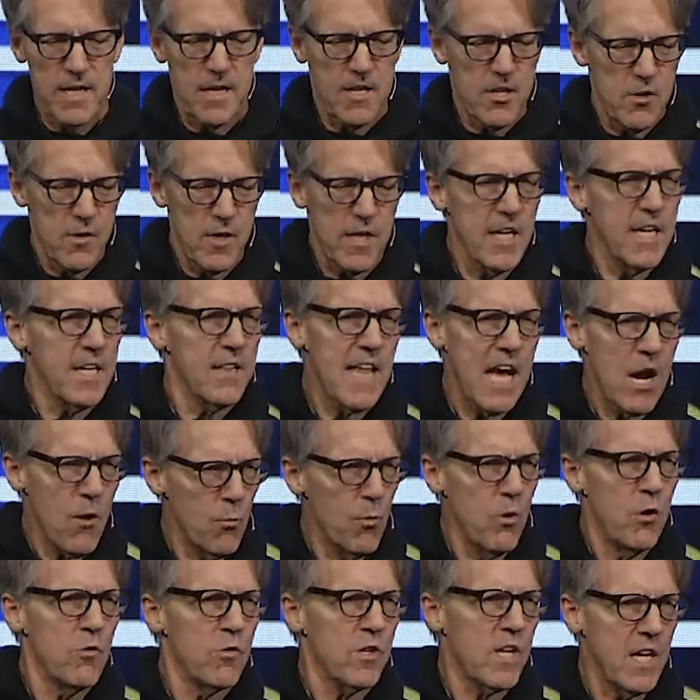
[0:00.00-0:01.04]
you can, that
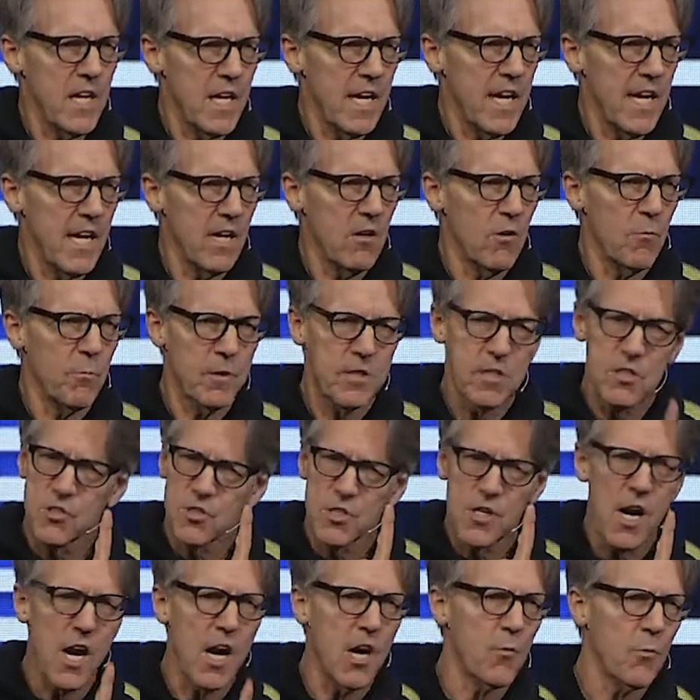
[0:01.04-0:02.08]
wound can heal, but the
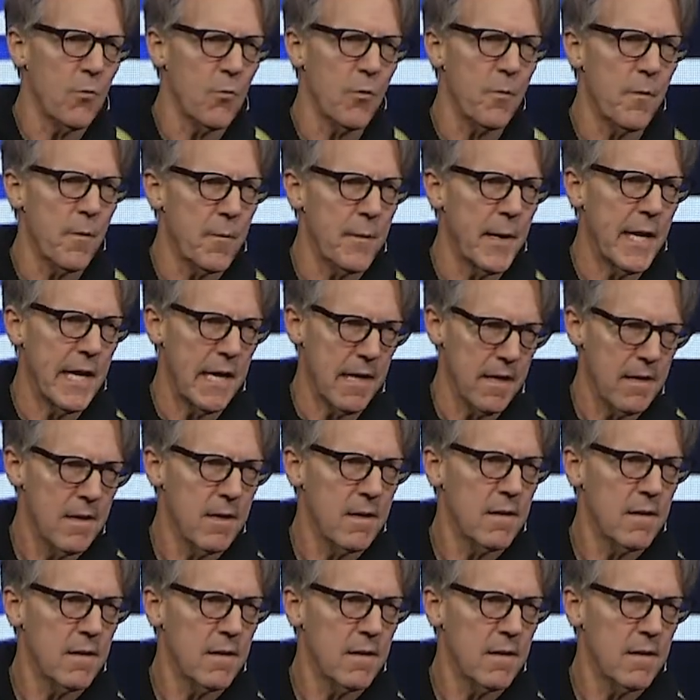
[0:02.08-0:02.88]
scar will remain.